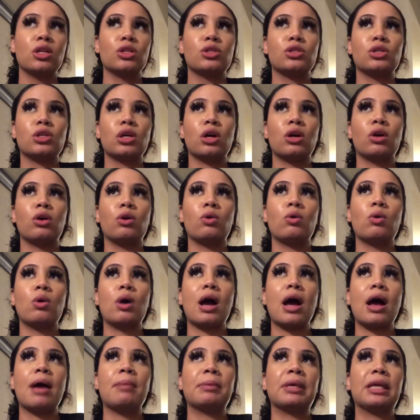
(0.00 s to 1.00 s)

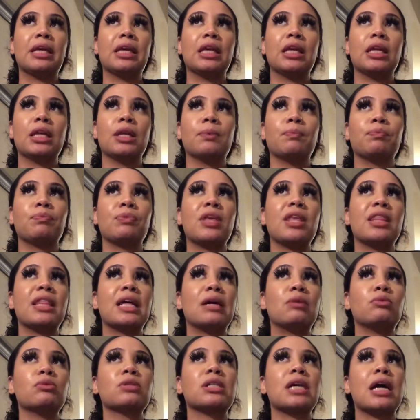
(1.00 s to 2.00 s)
So, I mean, and
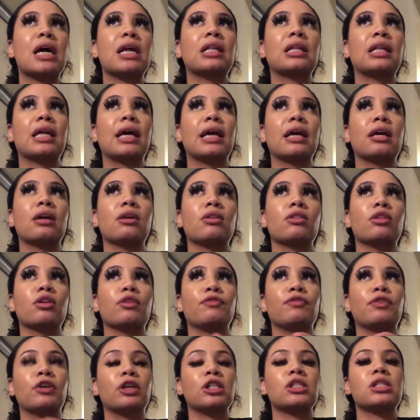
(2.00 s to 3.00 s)
that was kind of like
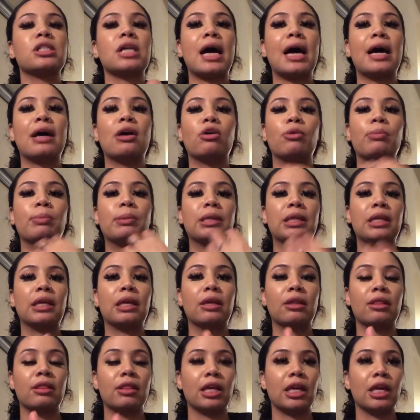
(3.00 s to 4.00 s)
the first
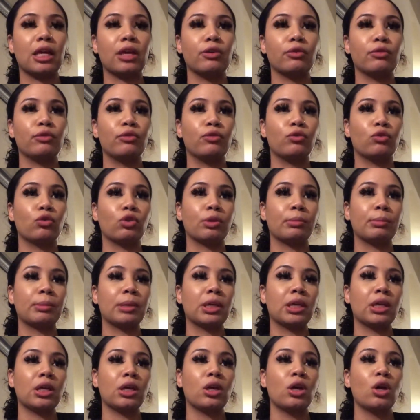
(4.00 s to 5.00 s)
eye-opening thing for
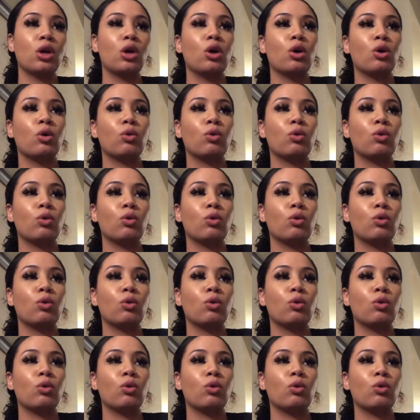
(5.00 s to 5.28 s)
me,